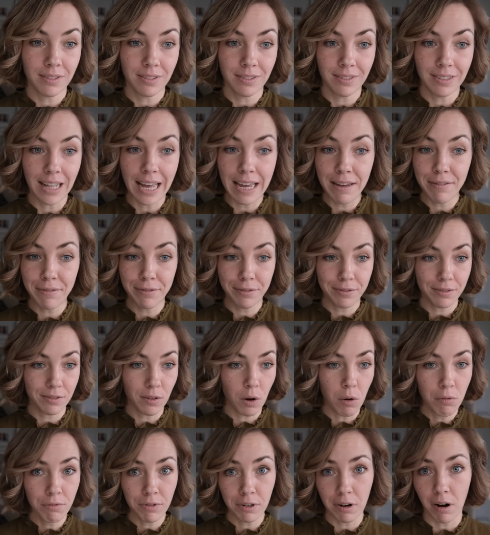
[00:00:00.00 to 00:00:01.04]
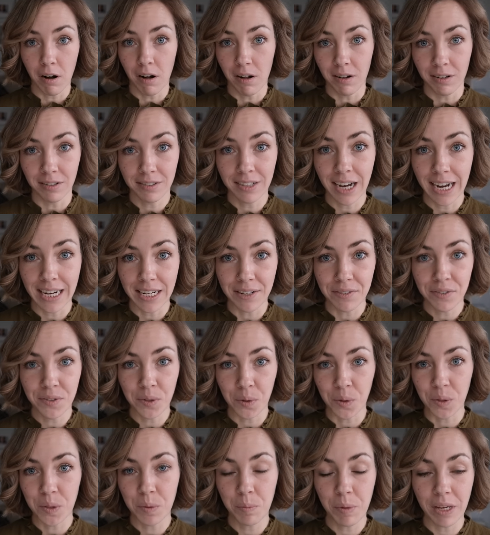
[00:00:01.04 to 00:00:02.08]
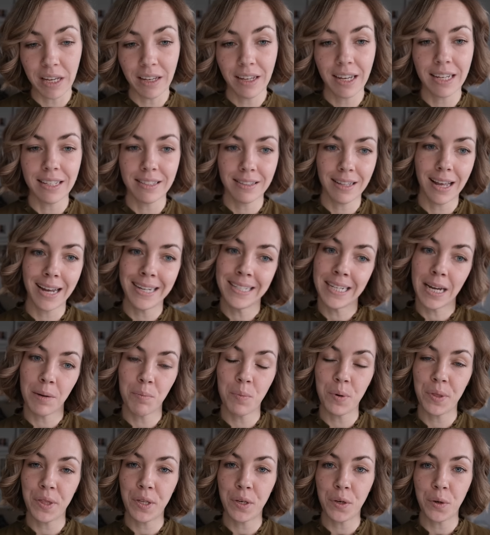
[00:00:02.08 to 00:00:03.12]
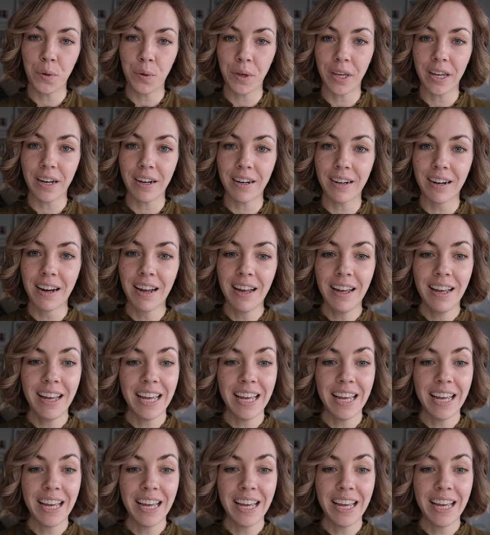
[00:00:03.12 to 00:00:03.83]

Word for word: life overhaul, kind of, so to speak, has lined up with the new year.